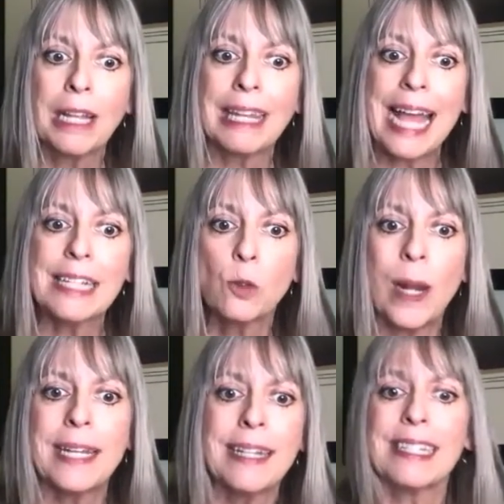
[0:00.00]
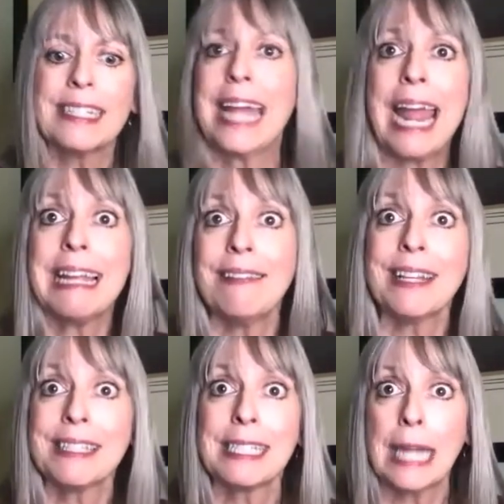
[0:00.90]
The last witness is taking
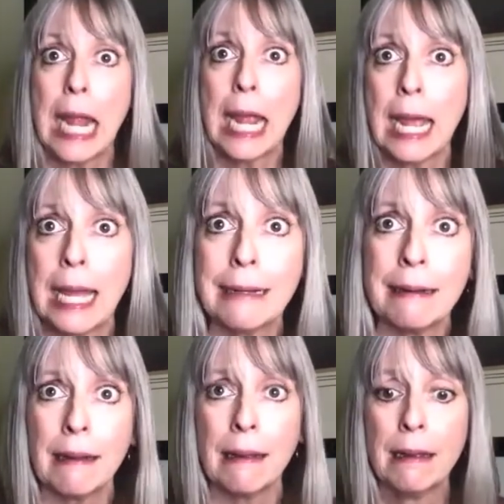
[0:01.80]
the stand.